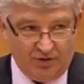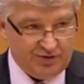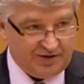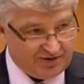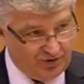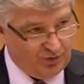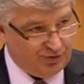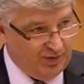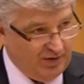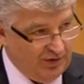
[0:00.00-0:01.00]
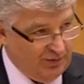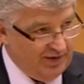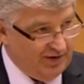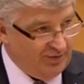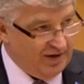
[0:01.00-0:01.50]
I was asked to speak
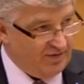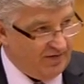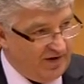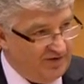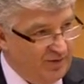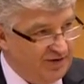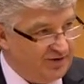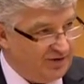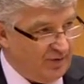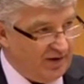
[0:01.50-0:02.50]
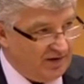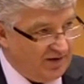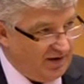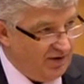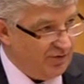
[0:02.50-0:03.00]
between 3 and 5 minutes, so I'll
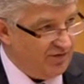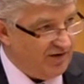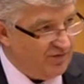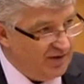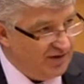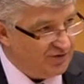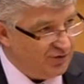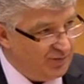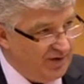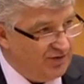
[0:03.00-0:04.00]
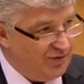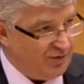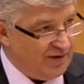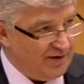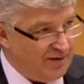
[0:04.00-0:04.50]
take a good 5 minutes to speak to you
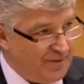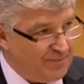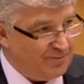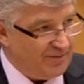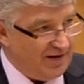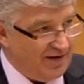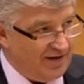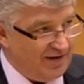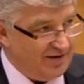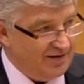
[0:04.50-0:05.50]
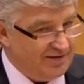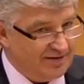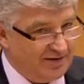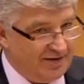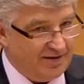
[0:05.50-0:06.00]
right now,
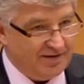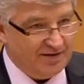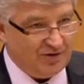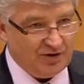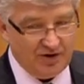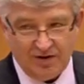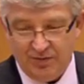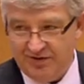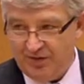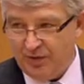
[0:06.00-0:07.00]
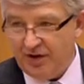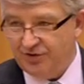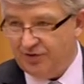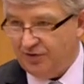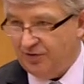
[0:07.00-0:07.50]
is not going to be a
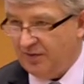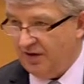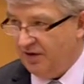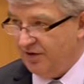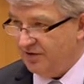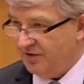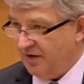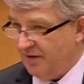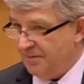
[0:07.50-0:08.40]
surprise to you, because